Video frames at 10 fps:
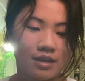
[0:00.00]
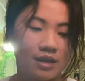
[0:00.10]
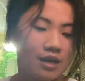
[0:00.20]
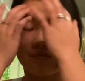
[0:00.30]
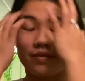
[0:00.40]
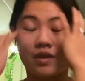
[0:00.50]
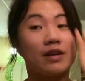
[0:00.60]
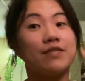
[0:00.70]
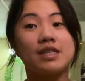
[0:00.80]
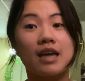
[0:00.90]
like, there are
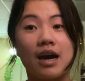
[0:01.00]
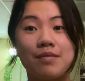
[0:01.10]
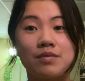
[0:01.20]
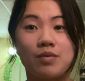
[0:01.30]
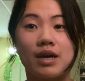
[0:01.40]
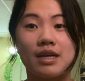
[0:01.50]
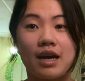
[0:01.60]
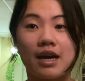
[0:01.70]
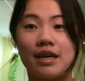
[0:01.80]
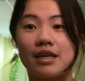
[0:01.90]
definitely times when
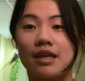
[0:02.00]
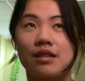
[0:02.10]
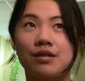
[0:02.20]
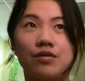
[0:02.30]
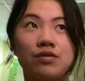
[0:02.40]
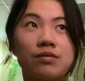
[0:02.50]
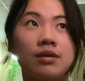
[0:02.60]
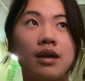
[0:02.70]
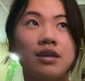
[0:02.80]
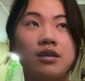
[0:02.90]
I like lose
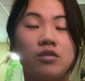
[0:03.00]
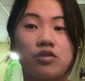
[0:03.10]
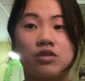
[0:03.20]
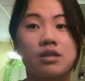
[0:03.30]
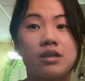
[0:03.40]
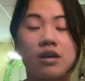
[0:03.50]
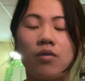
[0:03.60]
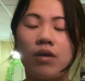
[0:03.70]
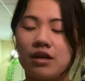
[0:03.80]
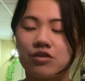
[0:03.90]
or just
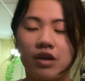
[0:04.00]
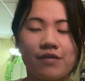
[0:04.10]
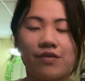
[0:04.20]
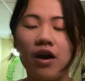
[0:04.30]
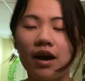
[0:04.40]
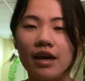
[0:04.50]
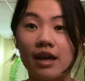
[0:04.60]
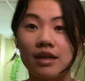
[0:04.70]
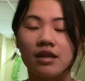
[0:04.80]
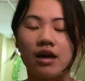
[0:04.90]
go on a train of thought
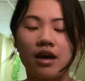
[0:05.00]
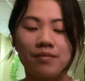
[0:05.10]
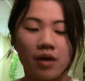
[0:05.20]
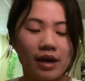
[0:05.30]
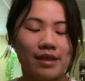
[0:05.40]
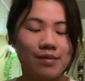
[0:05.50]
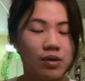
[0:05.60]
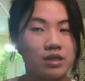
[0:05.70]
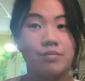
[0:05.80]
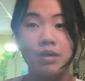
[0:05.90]
and I'm not in the
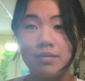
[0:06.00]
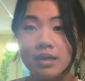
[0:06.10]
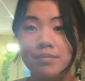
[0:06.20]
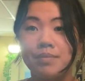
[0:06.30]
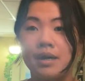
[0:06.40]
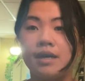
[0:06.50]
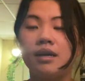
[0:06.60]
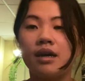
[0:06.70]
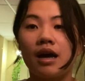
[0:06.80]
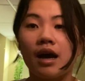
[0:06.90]
present moment. But
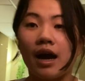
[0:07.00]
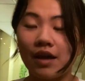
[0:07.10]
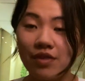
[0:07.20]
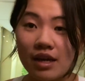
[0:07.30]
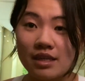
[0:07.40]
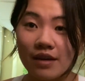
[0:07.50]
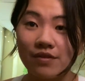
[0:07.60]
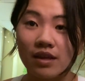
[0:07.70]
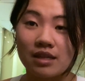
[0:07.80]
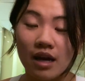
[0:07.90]
I think it
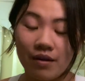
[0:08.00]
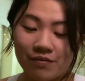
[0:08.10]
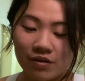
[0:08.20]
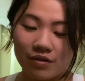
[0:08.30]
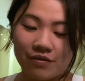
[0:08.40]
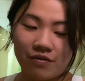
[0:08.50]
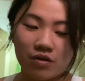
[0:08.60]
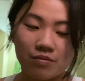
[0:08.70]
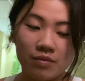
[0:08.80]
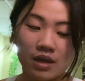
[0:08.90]
definitely is helpful
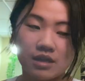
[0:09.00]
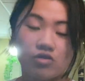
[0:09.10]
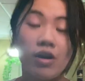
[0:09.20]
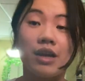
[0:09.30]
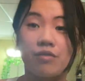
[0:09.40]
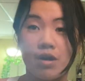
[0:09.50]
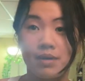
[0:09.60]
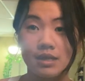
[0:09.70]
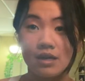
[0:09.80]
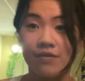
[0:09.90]
for me to try to ground
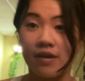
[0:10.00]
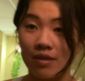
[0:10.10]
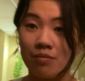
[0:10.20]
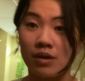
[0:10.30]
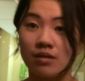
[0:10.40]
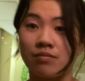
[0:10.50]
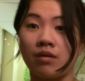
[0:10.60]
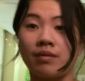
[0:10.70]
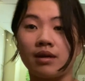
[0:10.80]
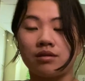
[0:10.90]
myself in the present
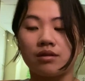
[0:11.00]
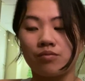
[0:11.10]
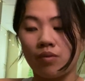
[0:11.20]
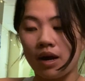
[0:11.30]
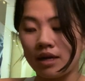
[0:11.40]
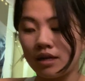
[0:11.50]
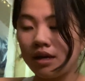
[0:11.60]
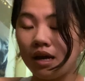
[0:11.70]
moment when